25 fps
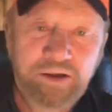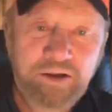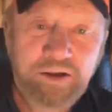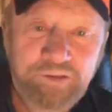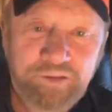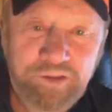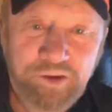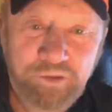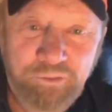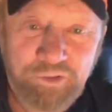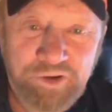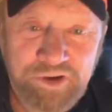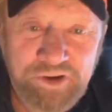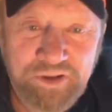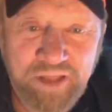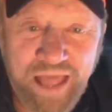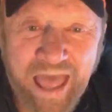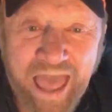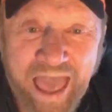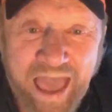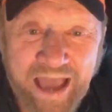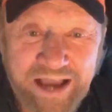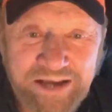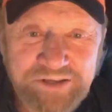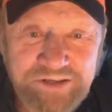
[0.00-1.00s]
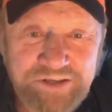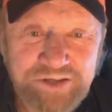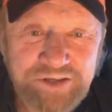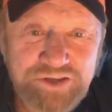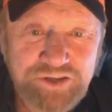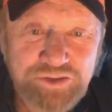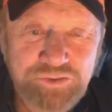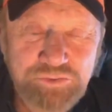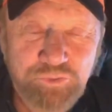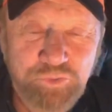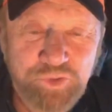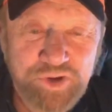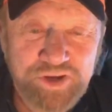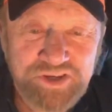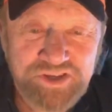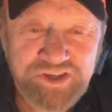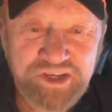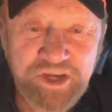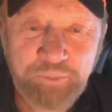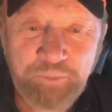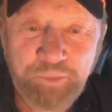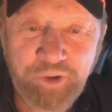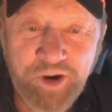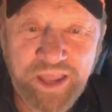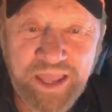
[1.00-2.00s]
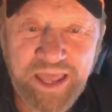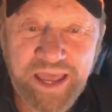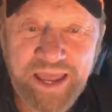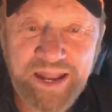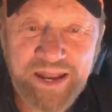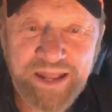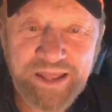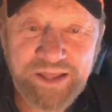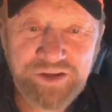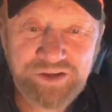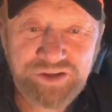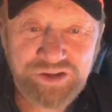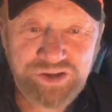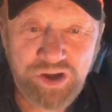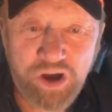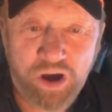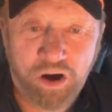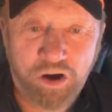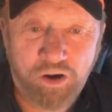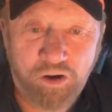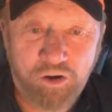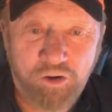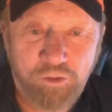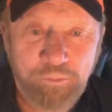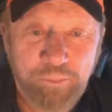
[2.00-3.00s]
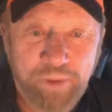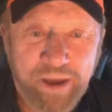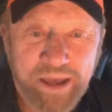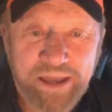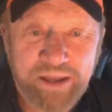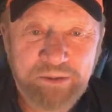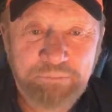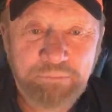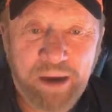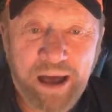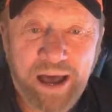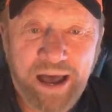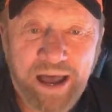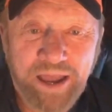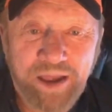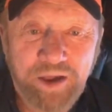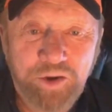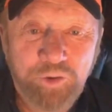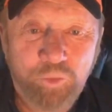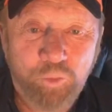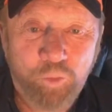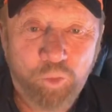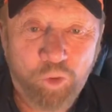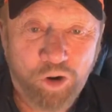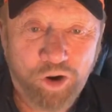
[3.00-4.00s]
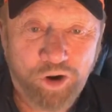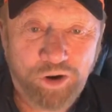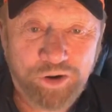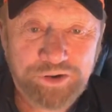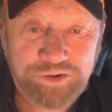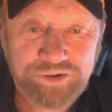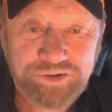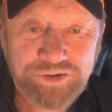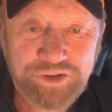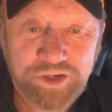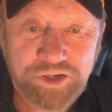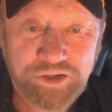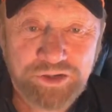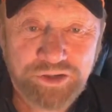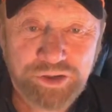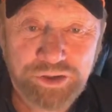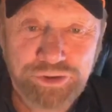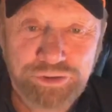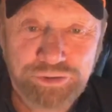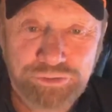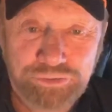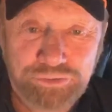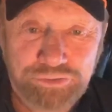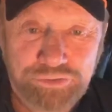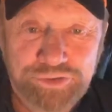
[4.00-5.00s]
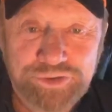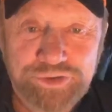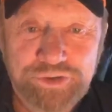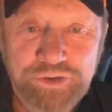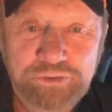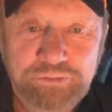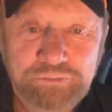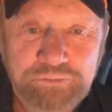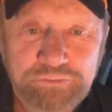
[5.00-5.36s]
the Axis Reciprocating Saw made by Works Tools.